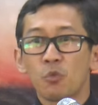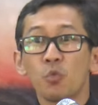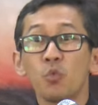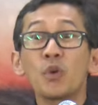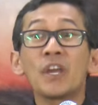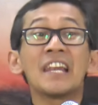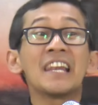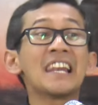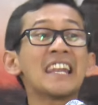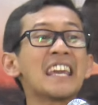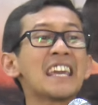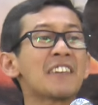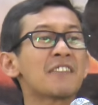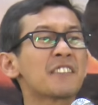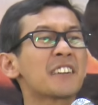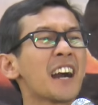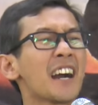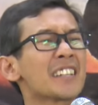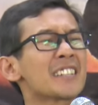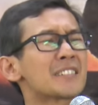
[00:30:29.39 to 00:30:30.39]
we
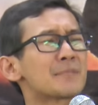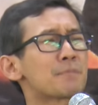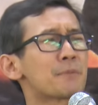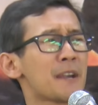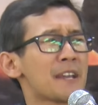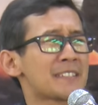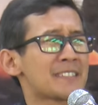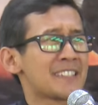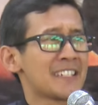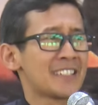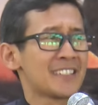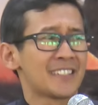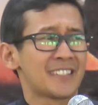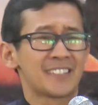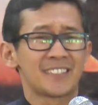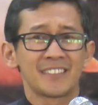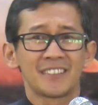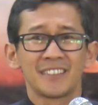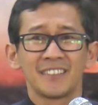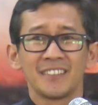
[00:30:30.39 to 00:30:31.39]
leave God's
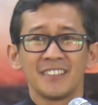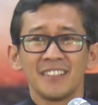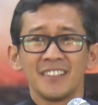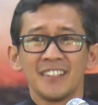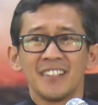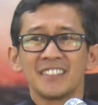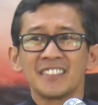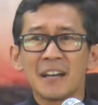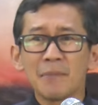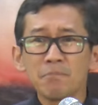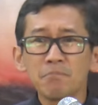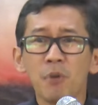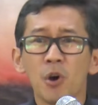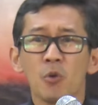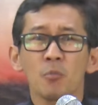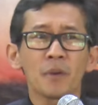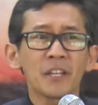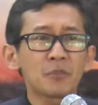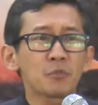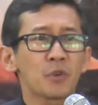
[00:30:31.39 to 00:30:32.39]
presence the
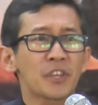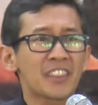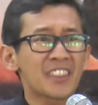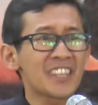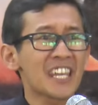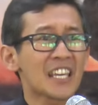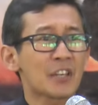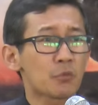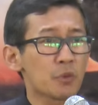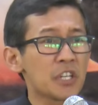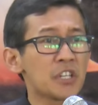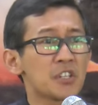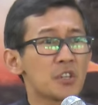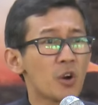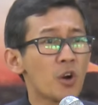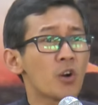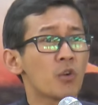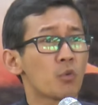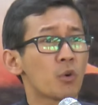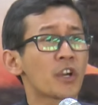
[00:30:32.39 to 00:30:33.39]
moment we think we
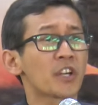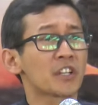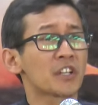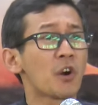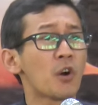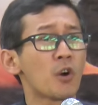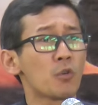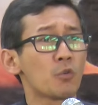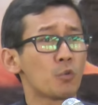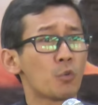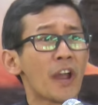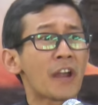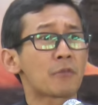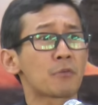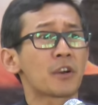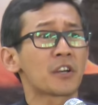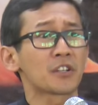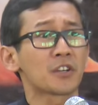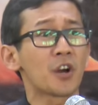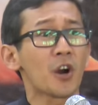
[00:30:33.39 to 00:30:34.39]
know where, go, where
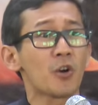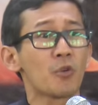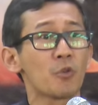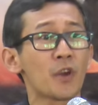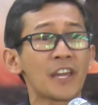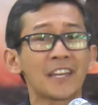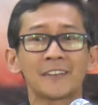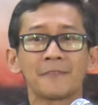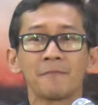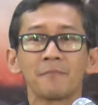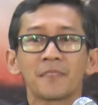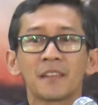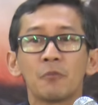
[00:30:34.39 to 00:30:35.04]
we're going,